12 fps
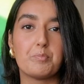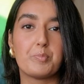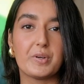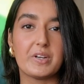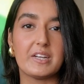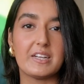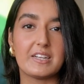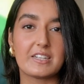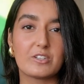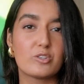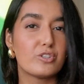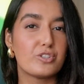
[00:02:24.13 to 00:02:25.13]
But
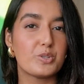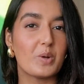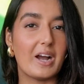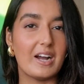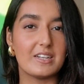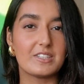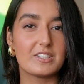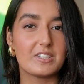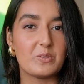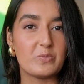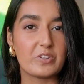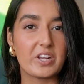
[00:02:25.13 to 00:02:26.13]
could you
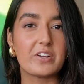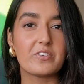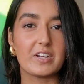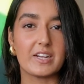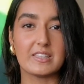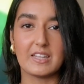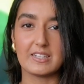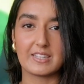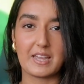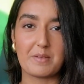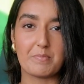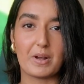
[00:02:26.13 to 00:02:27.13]
actually recreate that
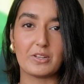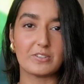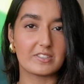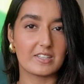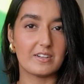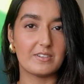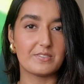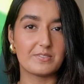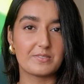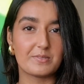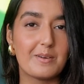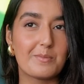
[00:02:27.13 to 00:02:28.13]
game by
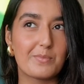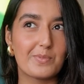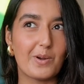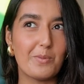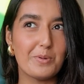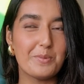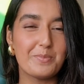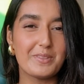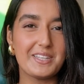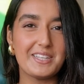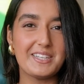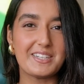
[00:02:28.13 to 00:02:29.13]
yourself?
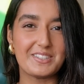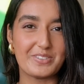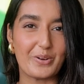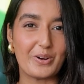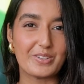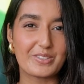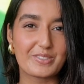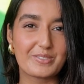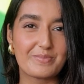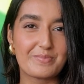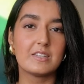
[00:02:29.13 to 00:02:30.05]
Probably not.